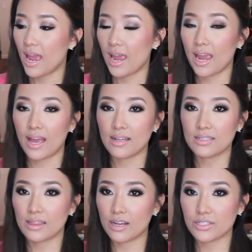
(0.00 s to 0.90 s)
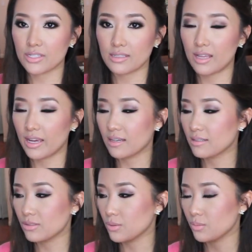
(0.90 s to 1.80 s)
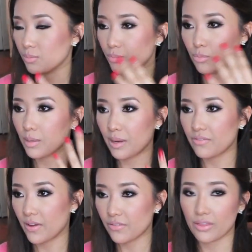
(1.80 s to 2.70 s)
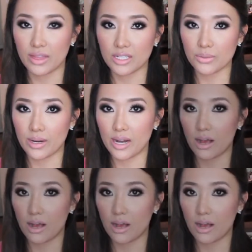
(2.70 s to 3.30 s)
and they're just like one of my favorite things right